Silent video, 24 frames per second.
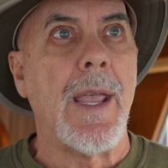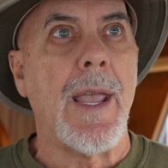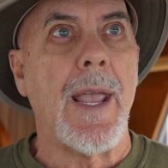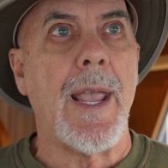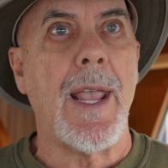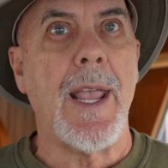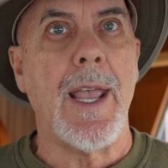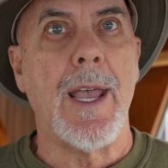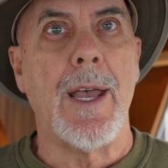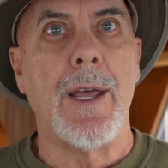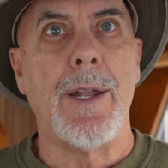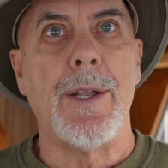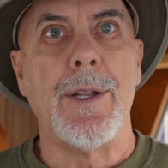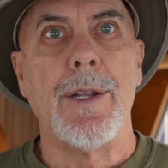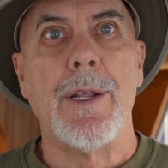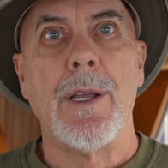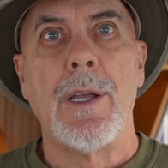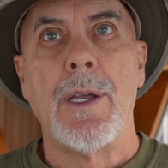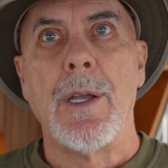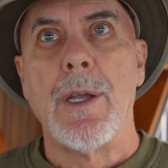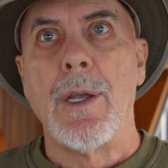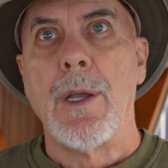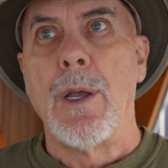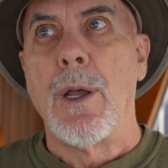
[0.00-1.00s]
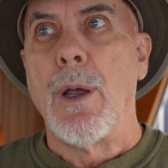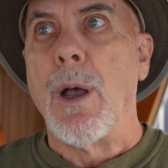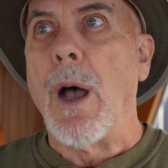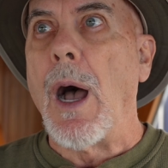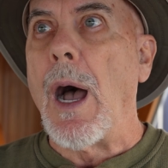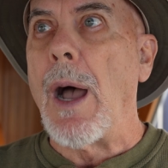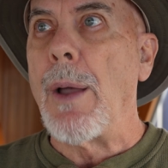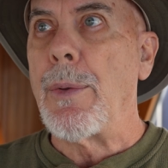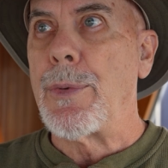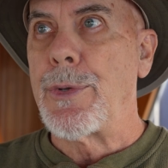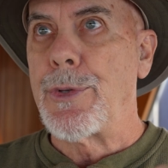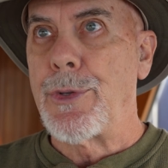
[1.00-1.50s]
And
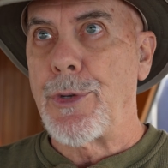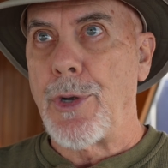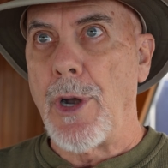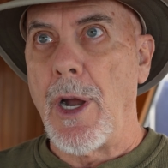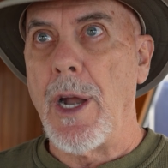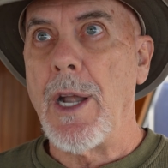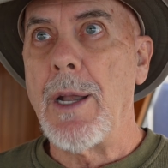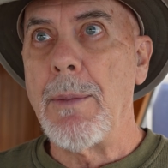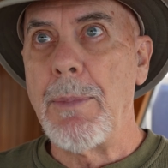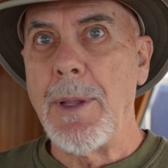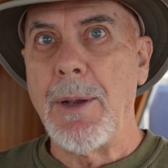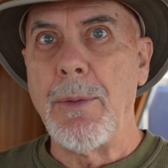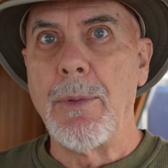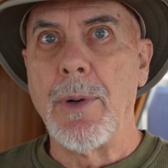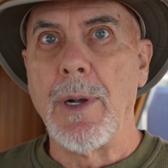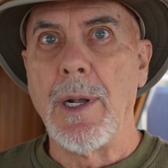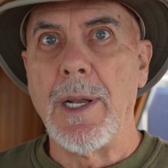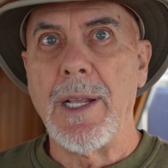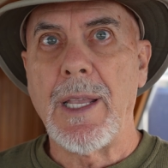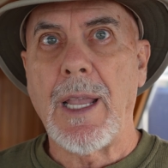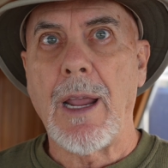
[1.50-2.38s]
I was trying to be really